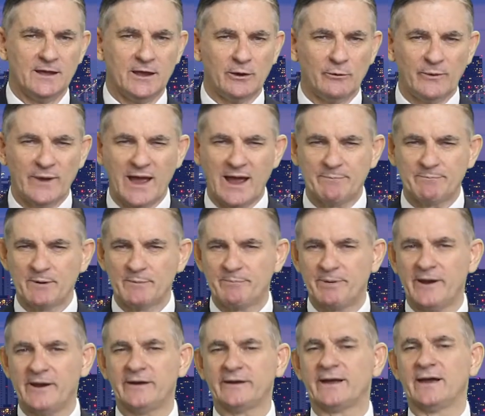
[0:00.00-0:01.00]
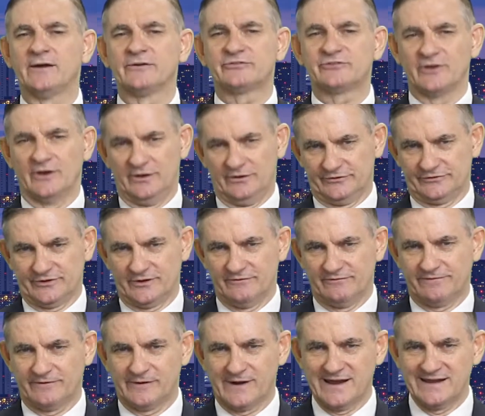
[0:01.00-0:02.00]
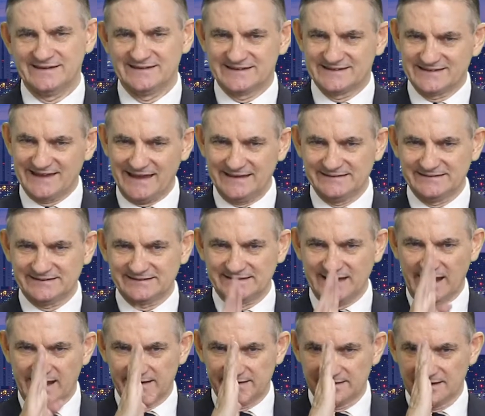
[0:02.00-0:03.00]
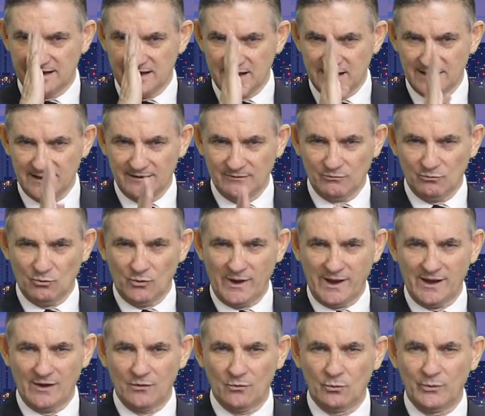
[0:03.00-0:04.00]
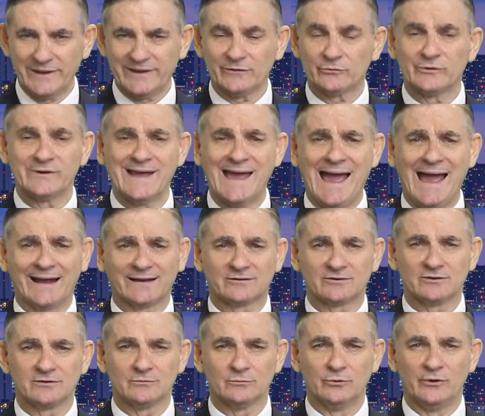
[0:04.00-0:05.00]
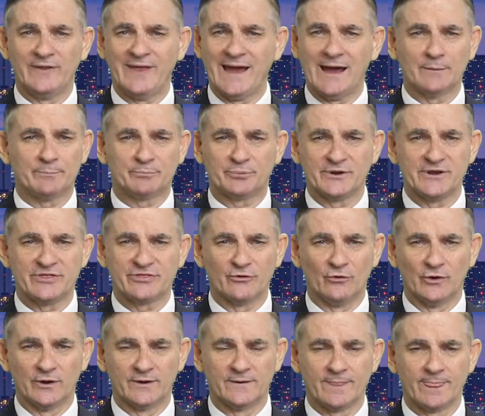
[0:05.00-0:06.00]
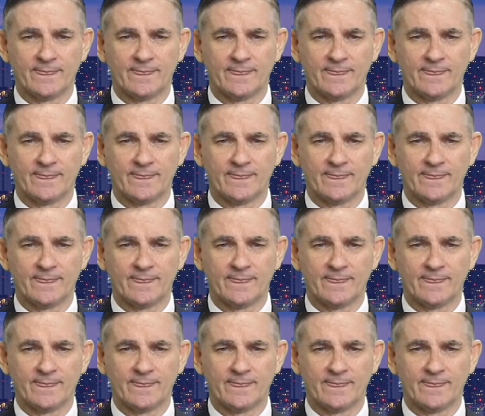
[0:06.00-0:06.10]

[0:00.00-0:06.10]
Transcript: We are preparing ourselves for a Zen state where we can react without pre-thought.